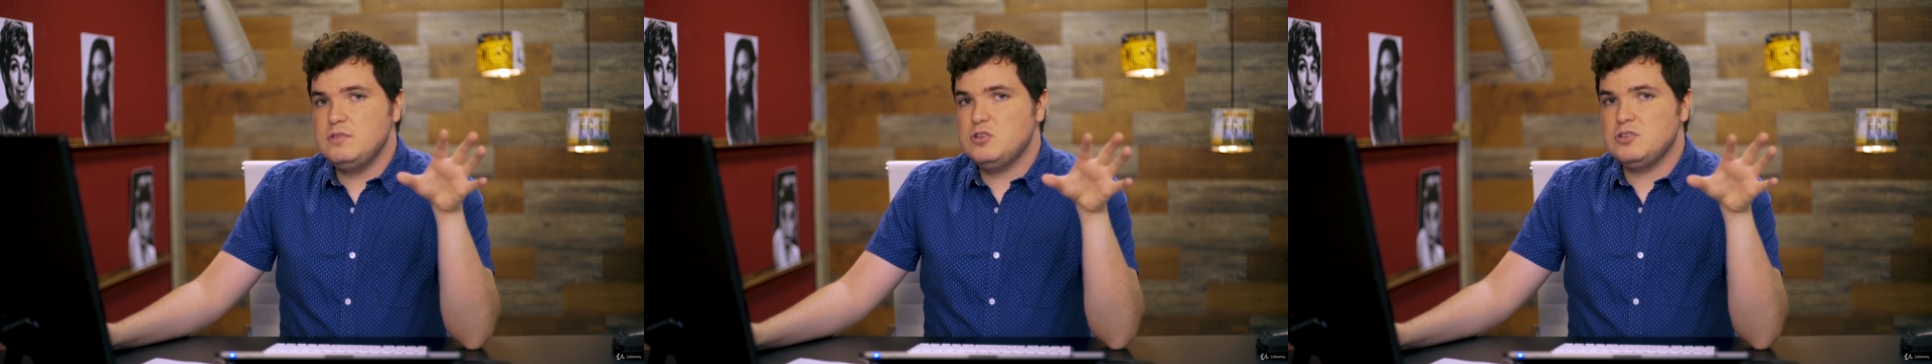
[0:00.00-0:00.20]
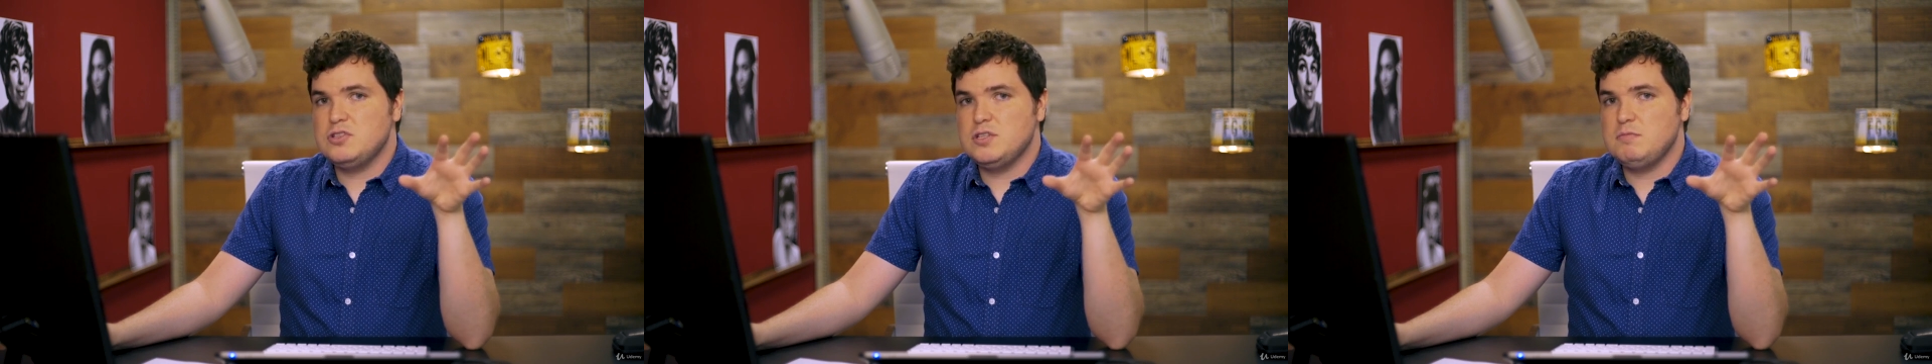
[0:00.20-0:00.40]

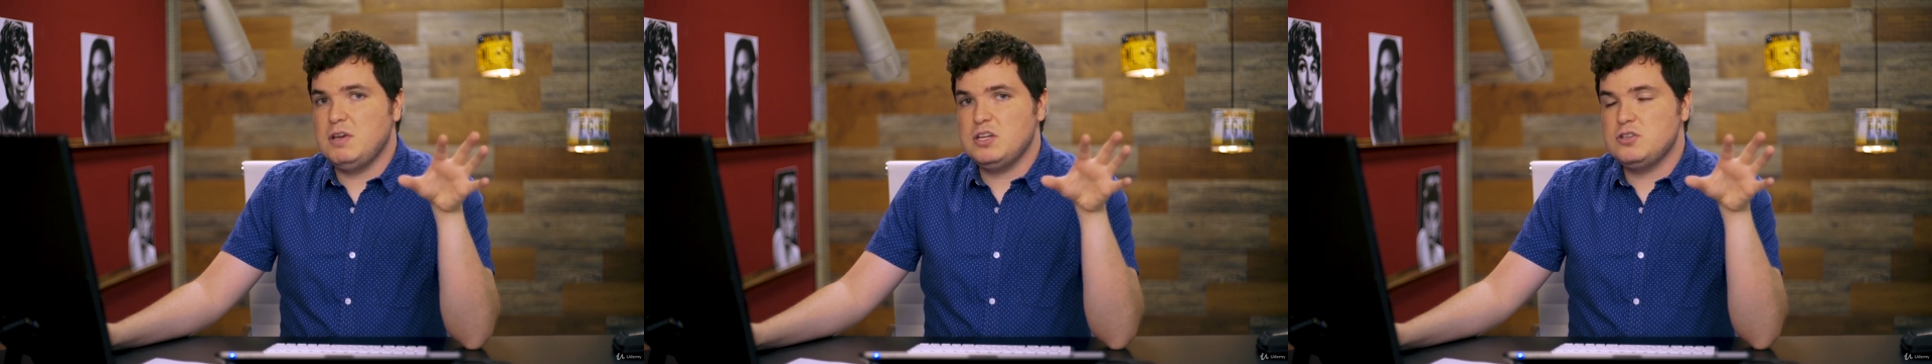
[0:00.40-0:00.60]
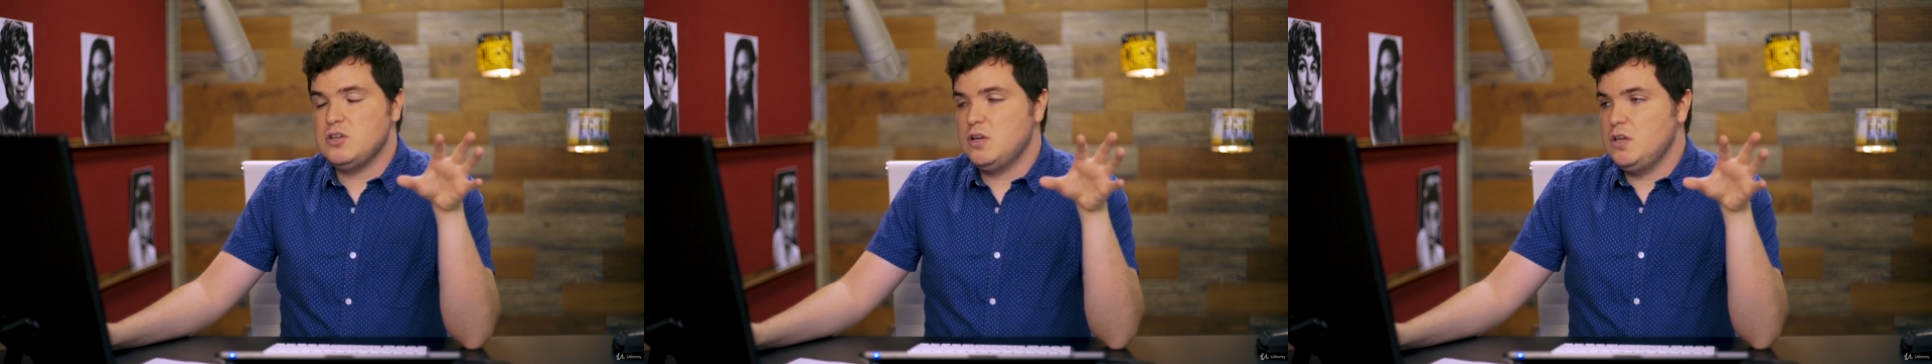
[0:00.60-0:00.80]
just
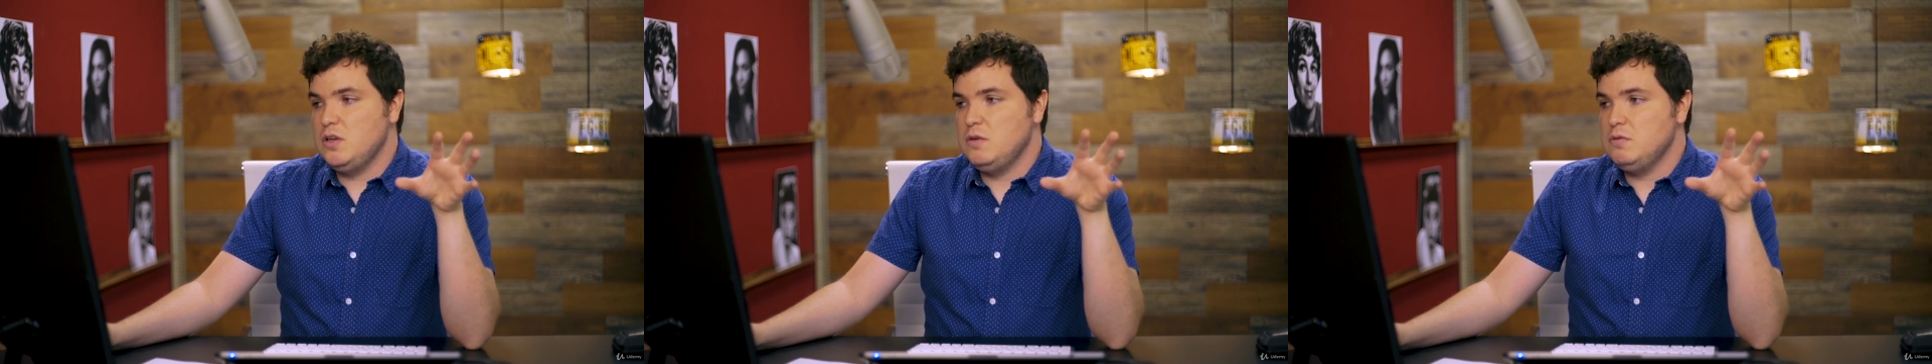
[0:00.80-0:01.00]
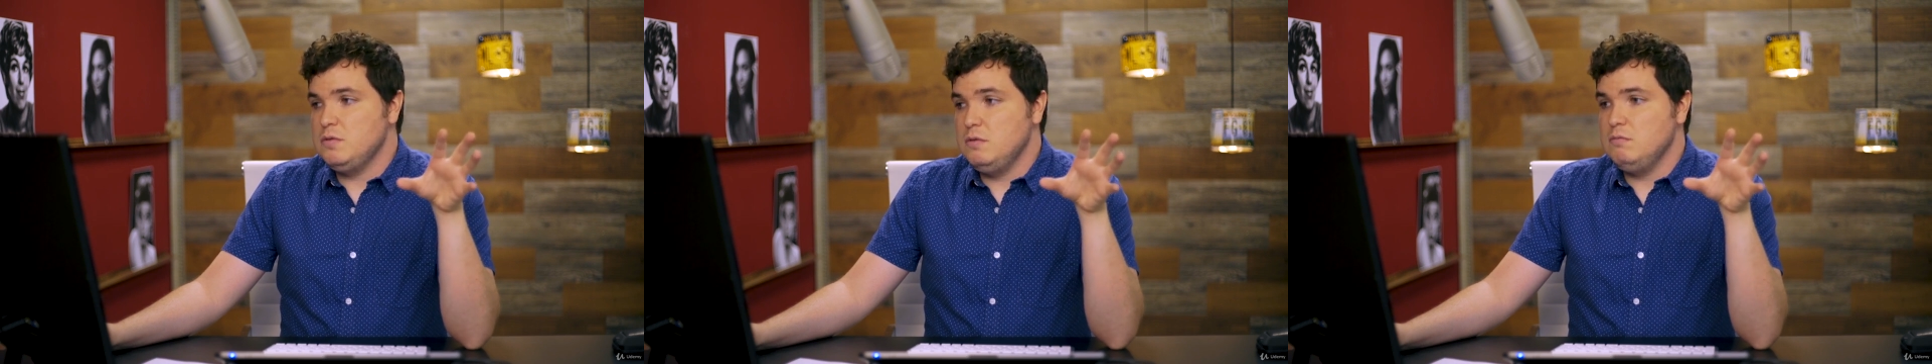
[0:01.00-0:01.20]
make sure
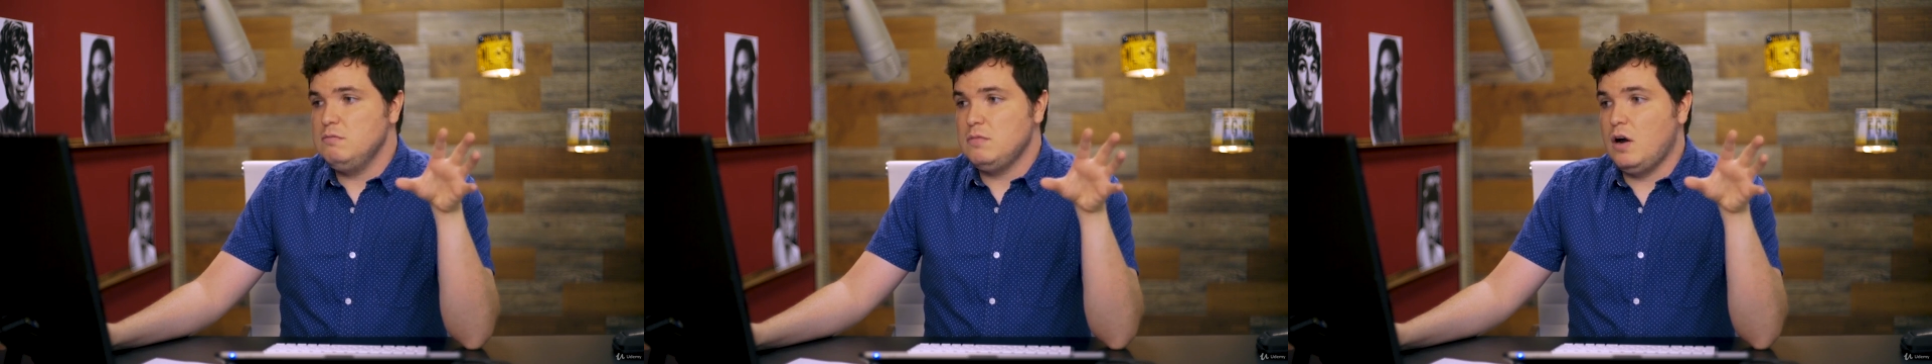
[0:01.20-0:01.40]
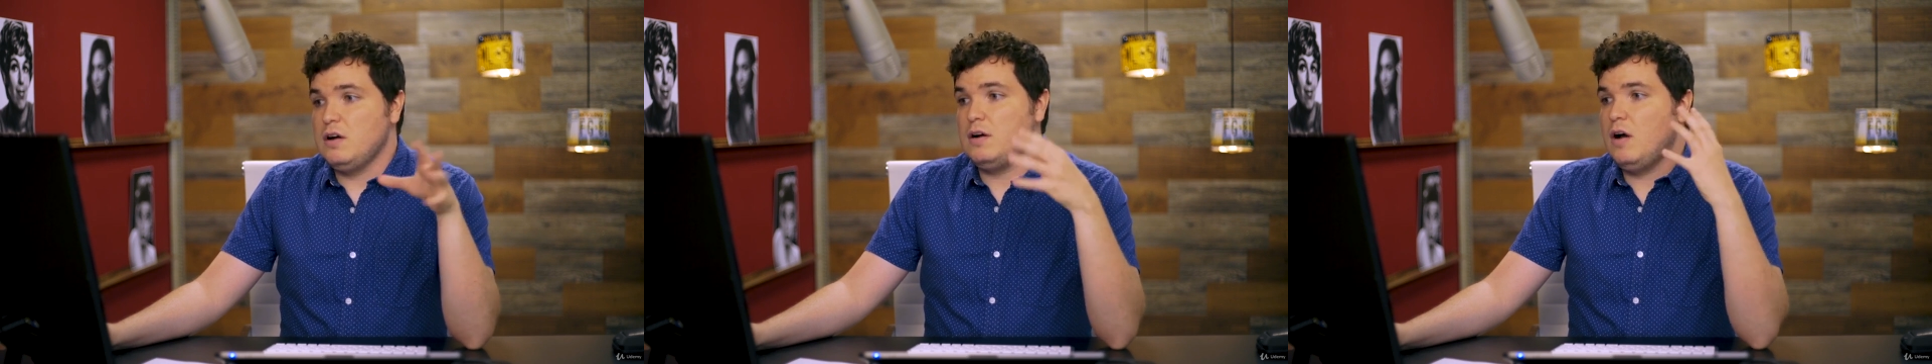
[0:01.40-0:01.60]
you
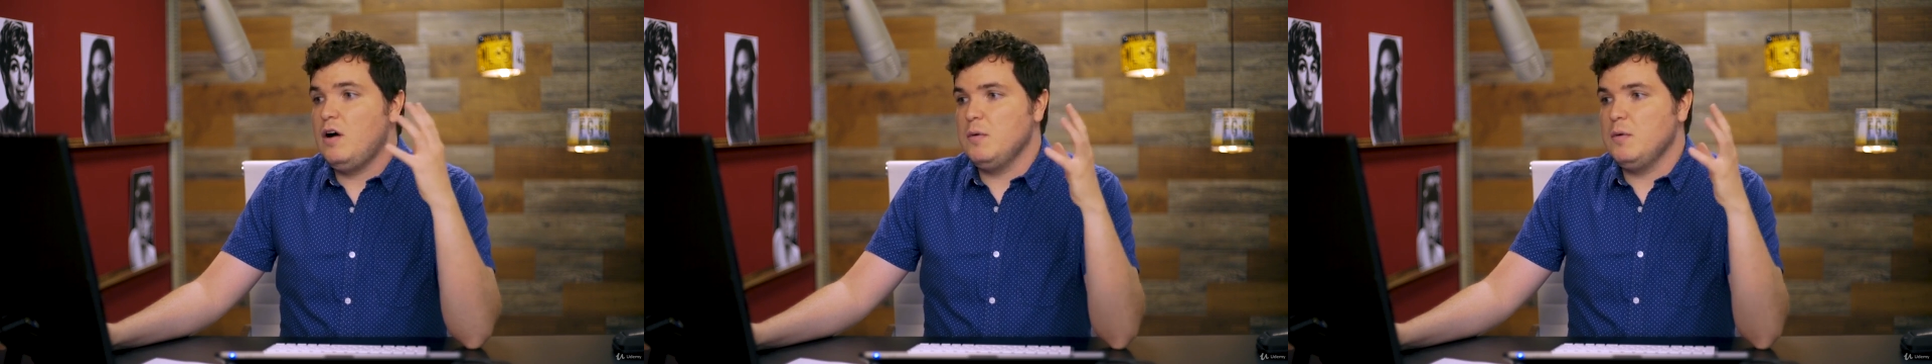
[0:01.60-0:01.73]
are